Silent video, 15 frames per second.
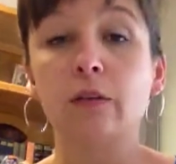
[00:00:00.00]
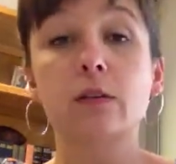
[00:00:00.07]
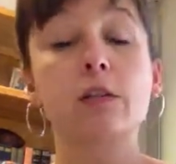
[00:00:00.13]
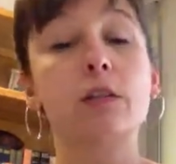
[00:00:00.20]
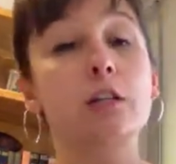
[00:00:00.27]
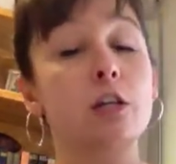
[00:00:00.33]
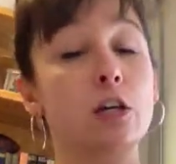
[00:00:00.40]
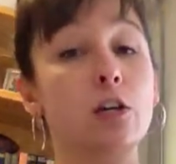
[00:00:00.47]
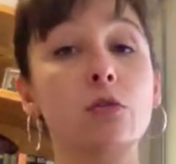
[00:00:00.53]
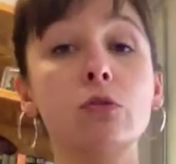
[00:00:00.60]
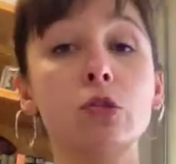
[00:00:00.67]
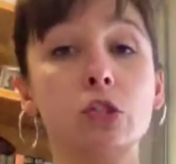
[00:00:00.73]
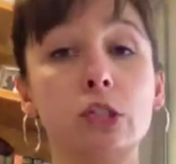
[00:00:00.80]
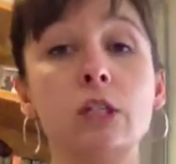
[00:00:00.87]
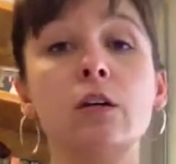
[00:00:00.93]
This is a
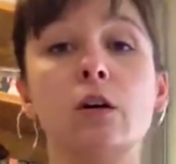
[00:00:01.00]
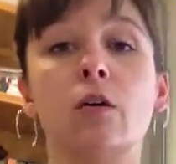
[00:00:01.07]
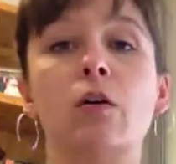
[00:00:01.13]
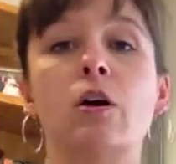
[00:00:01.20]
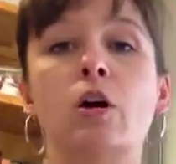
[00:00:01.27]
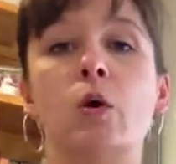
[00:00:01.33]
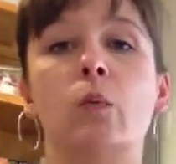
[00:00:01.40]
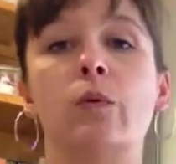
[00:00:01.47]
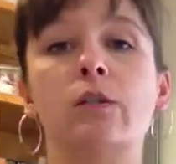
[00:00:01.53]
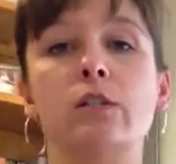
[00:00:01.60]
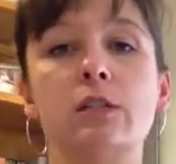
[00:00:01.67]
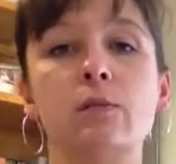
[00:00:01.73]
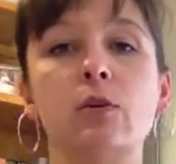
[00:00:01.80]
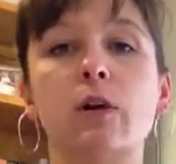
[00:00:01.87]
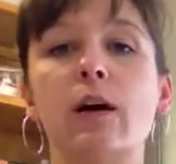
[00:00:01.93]
huge deal. When the
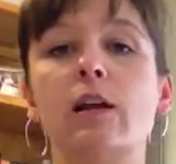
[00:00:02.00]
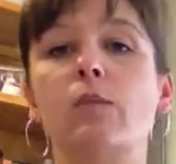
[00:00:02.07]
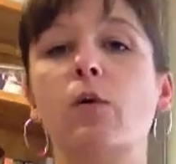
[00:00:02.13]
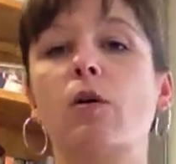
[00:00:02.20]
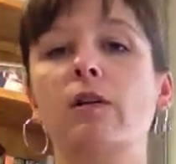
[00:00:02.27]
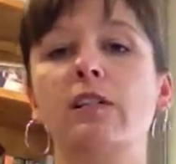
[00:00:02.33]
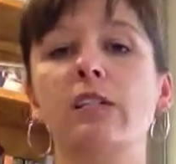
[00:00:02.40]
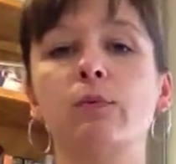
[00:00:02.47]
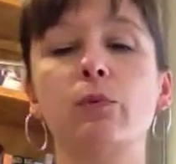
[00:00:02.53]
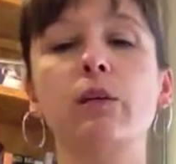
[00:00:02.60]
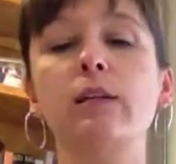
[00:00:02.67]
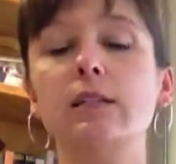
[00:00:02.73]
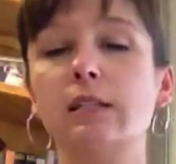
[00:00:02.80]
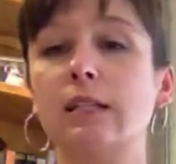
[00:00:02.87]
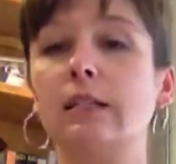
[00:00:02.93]
Democratic Party splits,